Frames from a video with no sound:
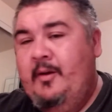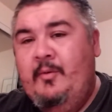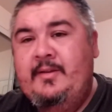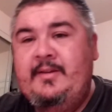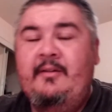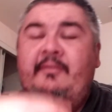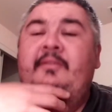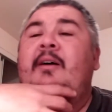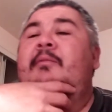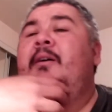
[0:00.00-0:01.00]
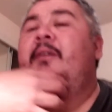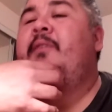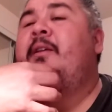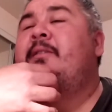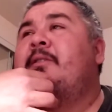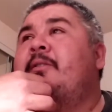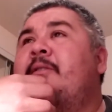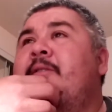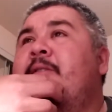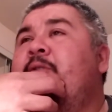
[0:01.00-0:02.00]
I want to see your top 5 fantasy
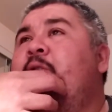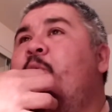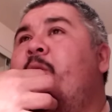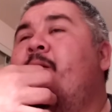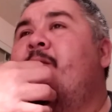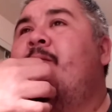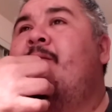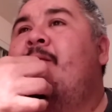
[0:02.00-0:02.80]
cars. Let's go.